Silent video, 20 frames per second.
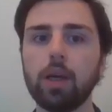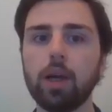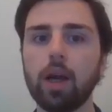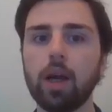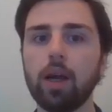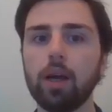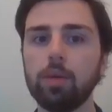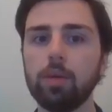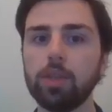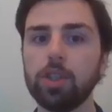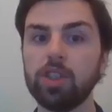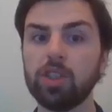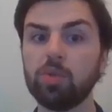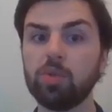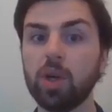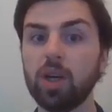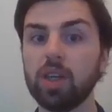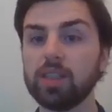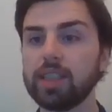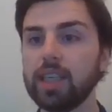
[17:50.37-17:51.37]
you should
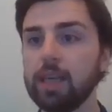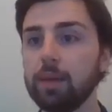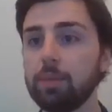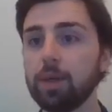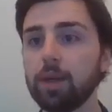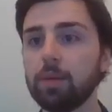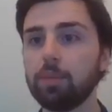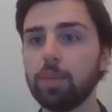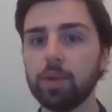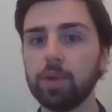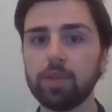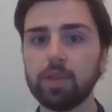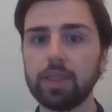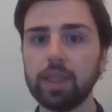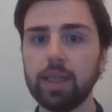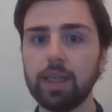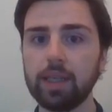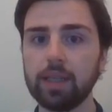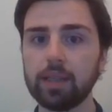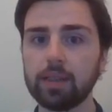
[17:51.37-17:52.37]
work to keep it above
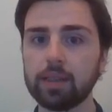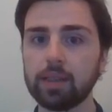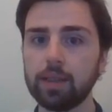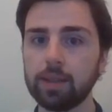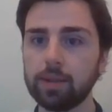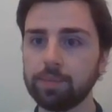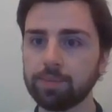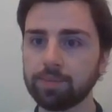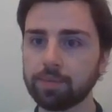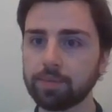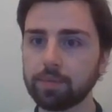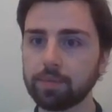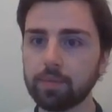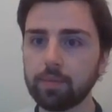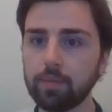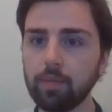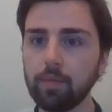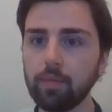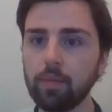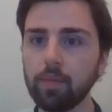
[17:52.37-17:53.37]
6
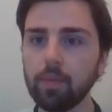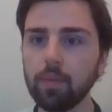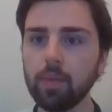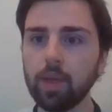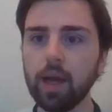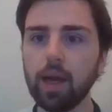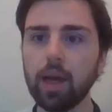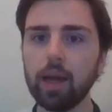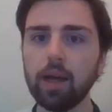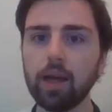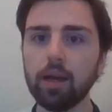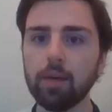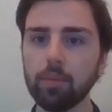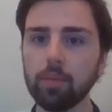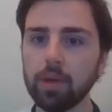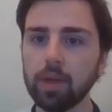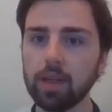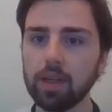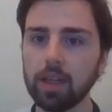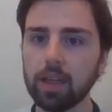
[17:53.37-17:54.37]

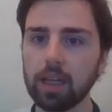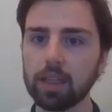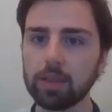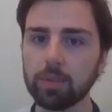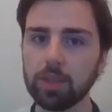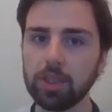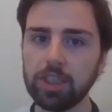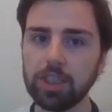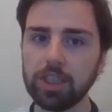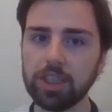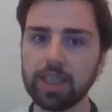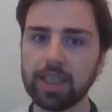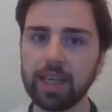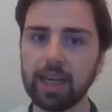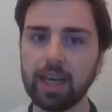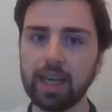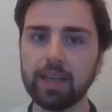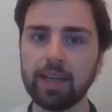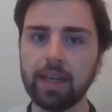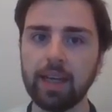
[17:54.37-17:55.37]
as much as you
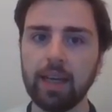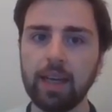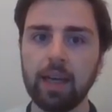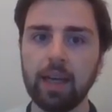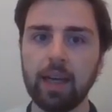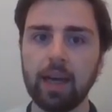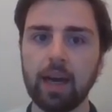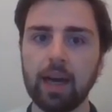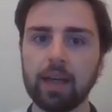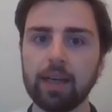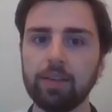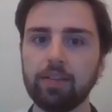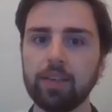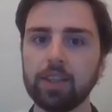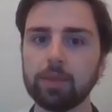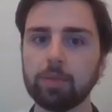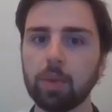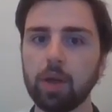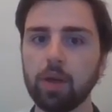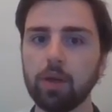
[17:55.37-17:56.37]
can. And if
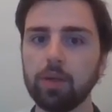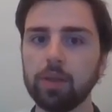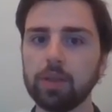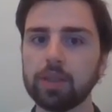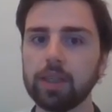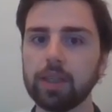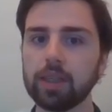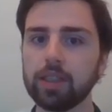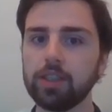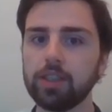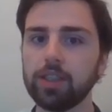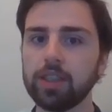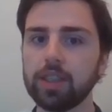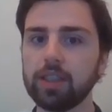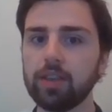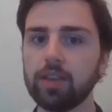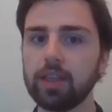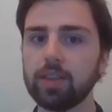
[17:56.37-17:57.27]
it's below 6, you can